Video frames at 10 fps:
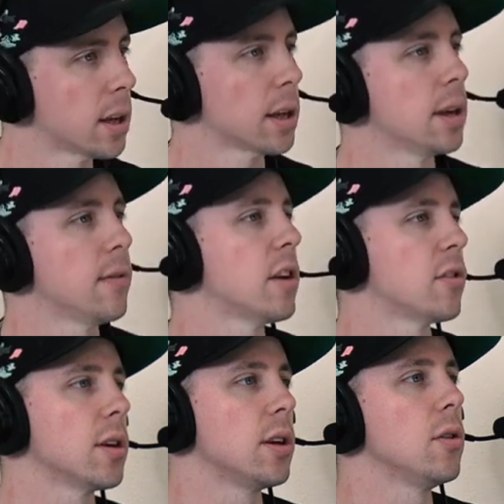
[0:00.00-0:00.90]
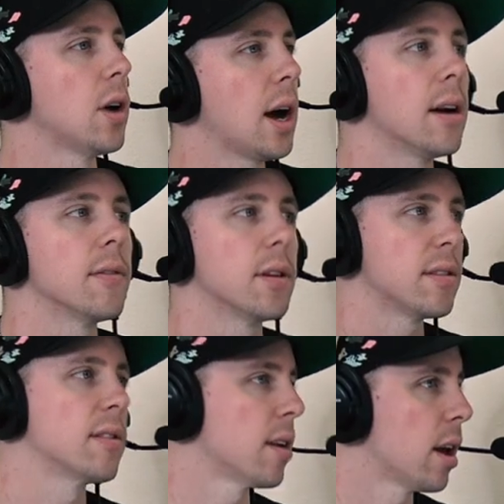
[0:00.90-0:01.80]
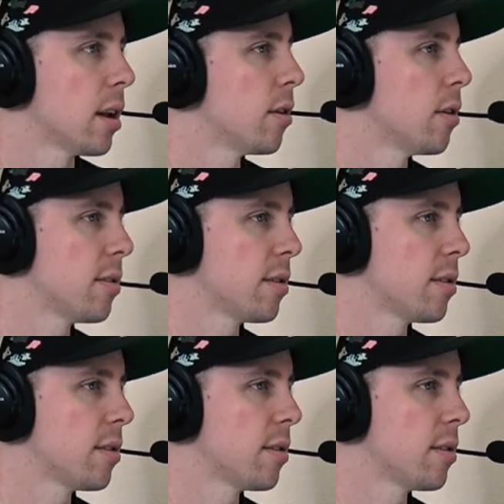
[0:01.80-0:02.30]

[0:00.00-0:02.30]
Like eventually right. you have assistant editors